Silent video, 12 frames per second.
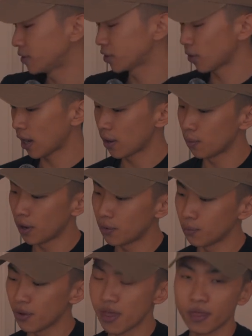so I
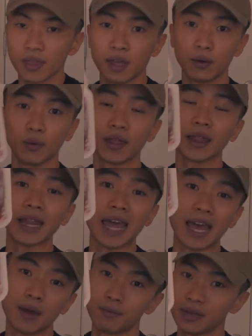went with
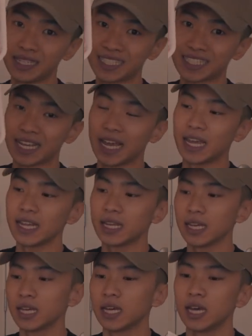lamb
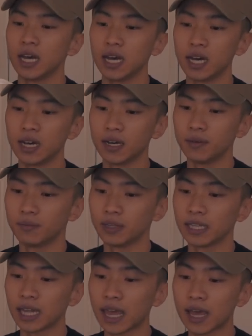instead.
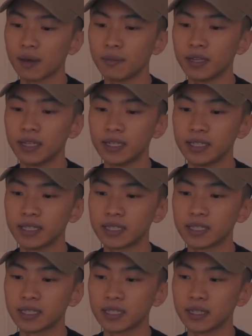Lamb
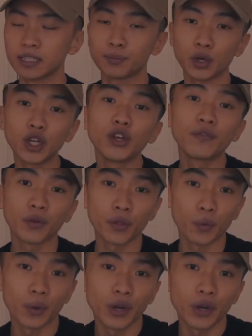is pretty good for the